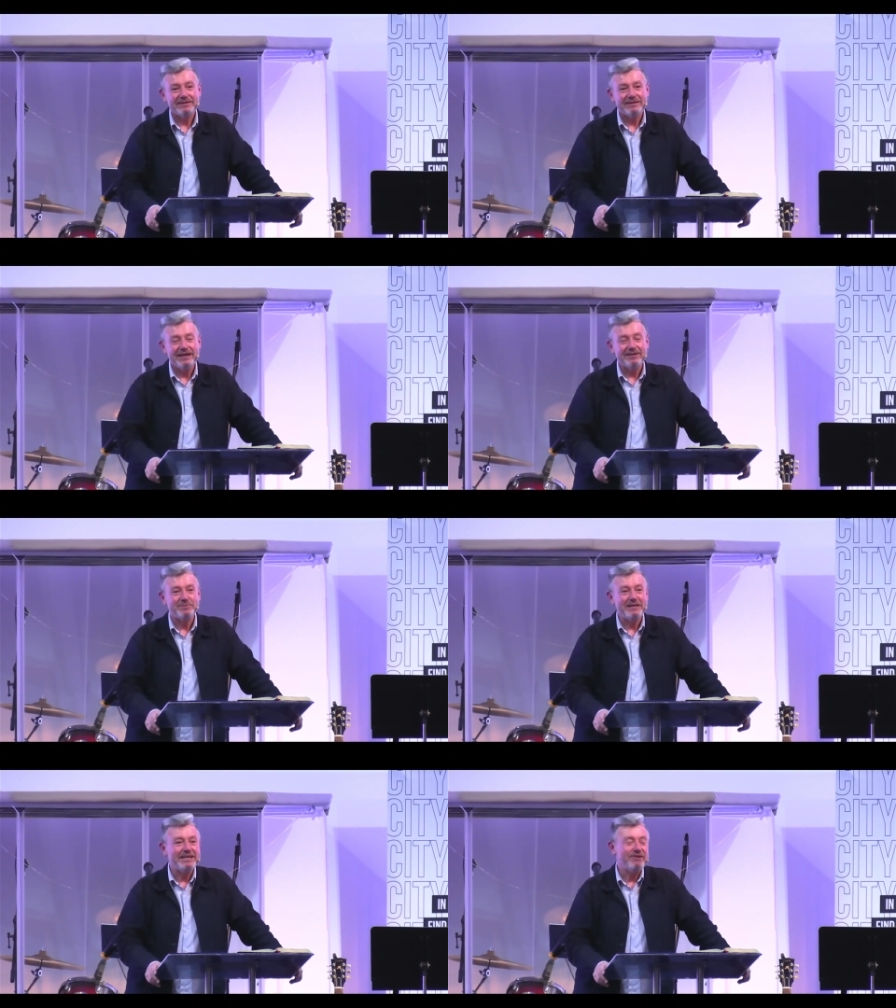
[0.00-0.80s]
there has
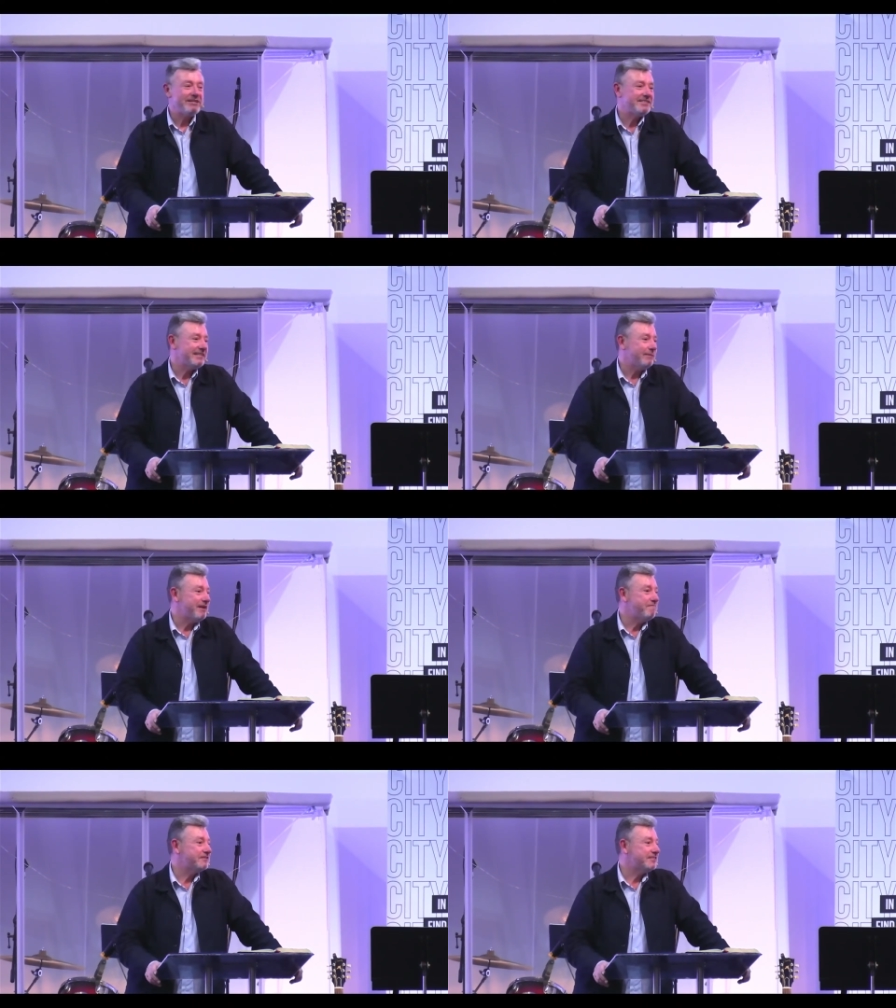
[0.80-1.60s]
been in recent times
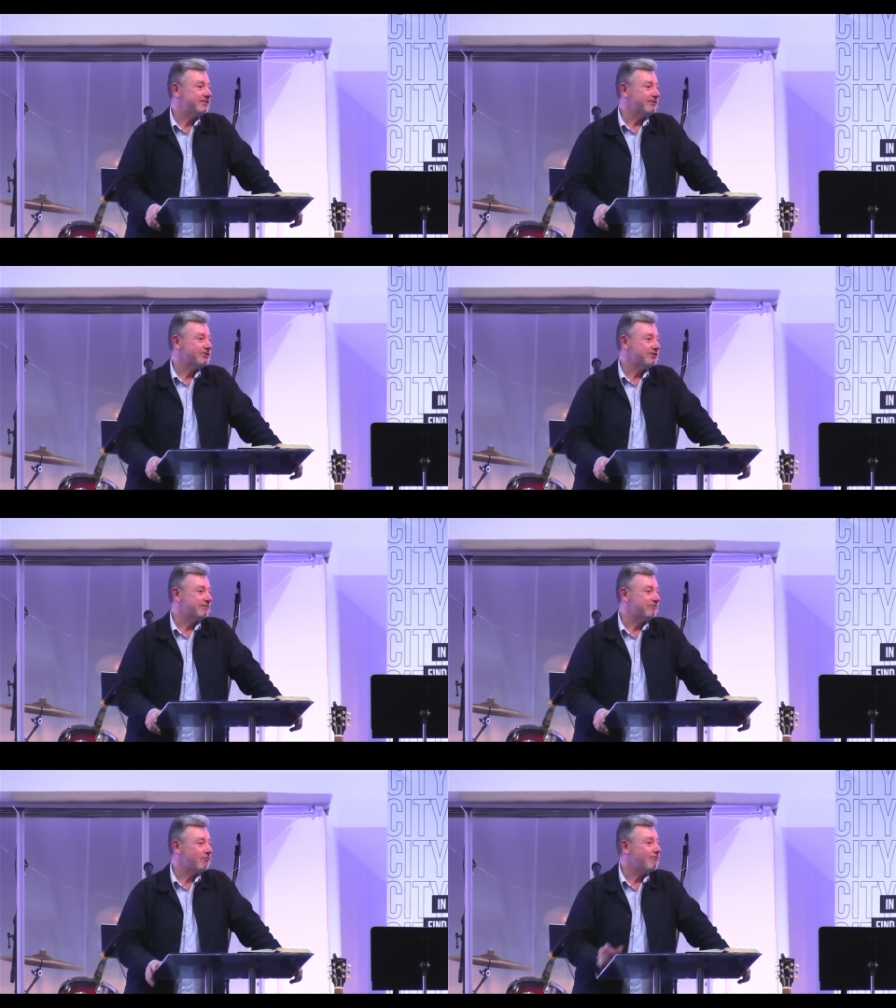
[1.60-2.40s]
emphasis on sort
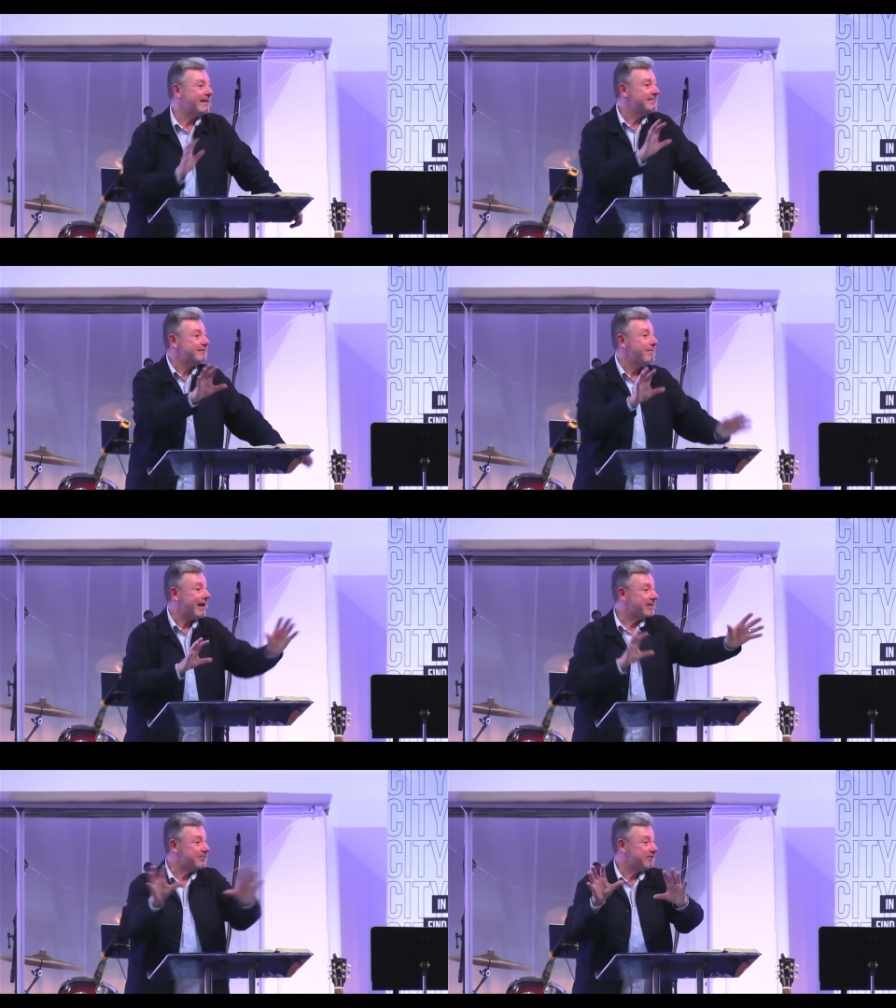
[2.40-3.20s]
of random
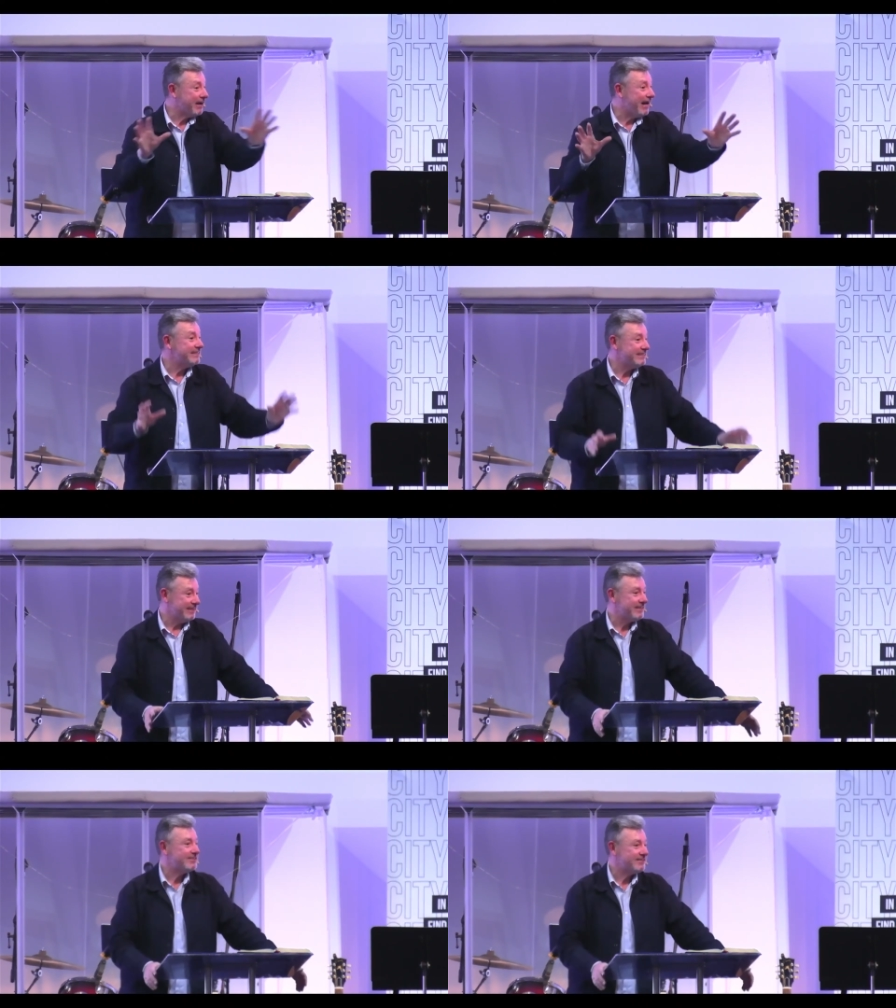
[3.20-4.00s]
acts of
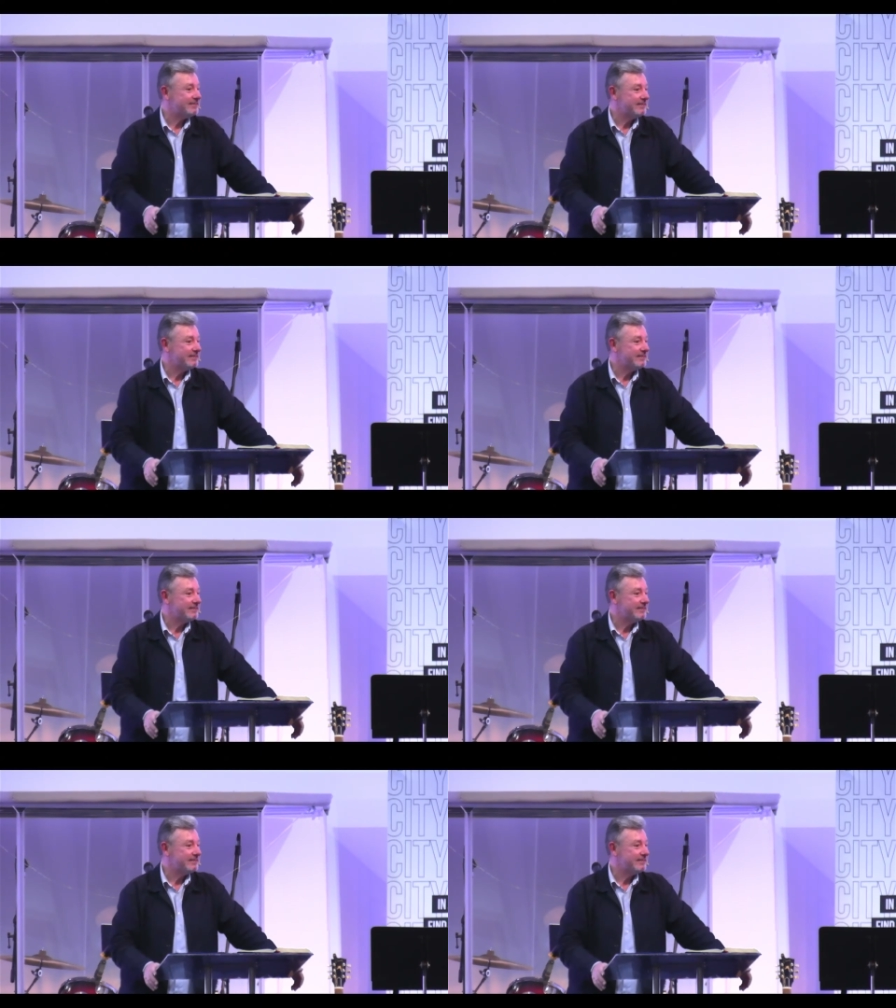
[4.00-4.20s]
kindness.